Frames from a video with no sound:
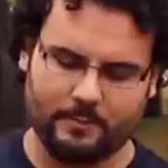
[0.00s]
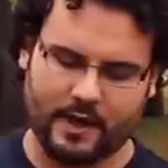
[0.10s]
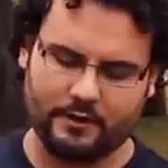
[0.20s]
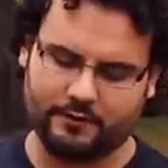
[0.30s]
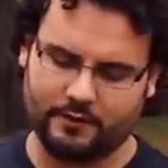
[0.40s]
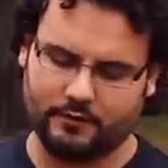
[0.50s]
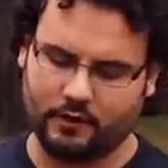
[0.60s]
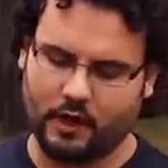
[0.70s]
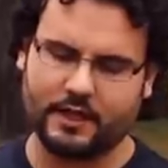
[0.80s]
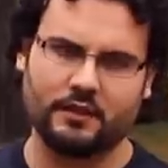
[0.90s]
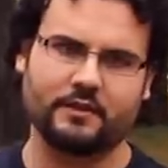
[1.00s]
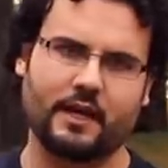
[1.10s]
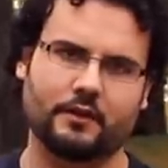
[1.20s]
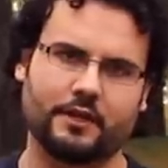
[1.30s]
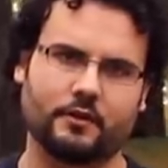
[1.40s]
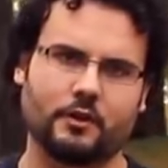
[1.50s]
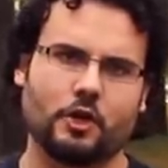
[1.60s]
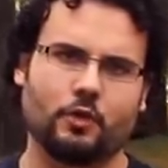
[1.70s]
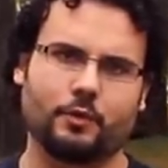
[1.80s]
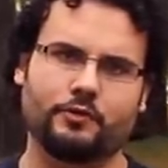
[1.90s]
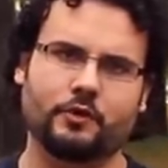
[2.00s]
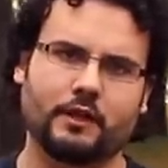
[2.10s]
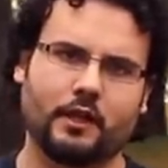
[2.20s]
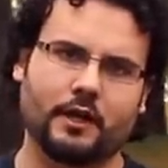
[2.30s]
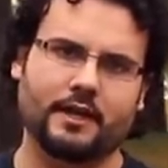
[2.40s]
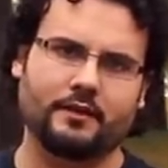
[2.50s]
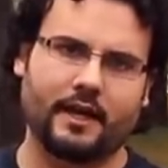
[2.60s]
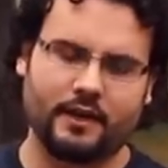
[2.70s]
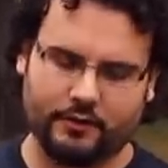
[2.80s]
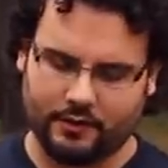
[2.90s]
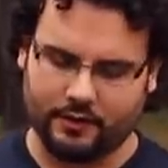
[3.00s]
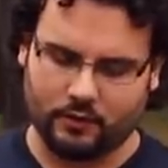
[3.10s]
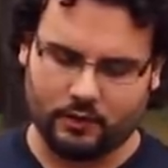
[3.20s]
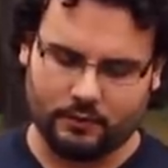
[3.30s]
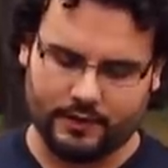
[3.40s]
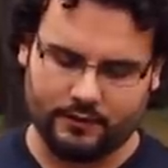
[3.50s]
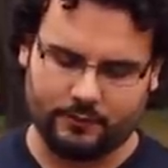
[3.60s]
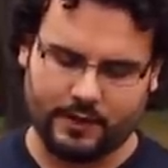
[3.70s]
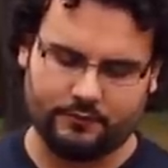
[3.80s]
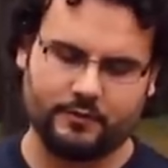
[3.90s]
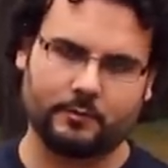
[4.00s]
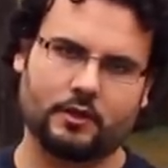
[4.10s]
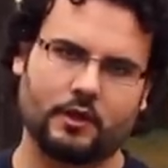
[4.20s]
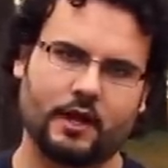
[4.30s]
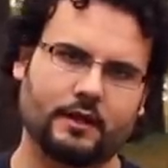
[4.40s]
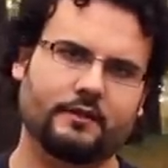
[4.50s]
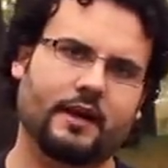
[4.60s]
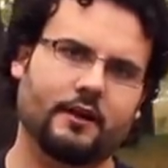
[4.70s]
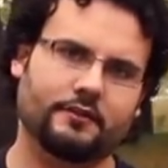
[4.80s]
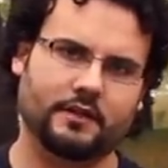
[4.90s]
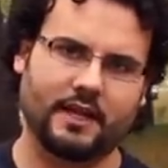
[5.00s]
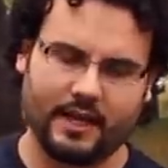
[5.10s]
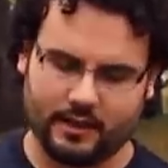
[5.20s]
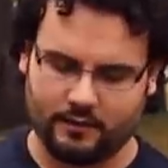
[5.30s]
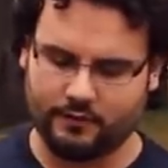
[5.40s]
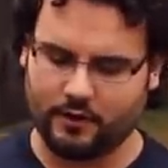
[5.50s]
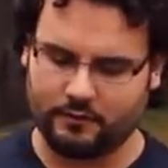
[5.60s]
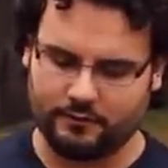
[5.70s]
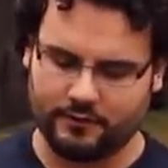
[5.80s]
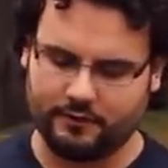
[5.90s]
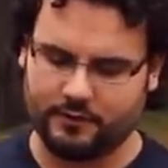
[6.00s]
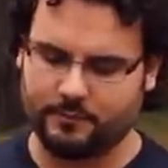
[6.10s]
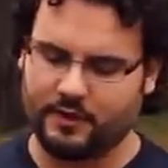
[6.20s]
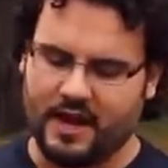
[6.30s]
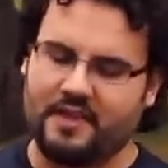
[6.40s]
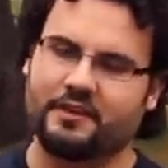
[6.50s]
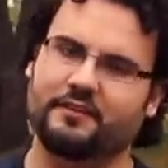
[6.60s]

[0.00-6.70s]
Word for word: about is this locking dial here. We do have a locking dial, nothing wrong with this. We have similar locking dials on Canons, other systems. The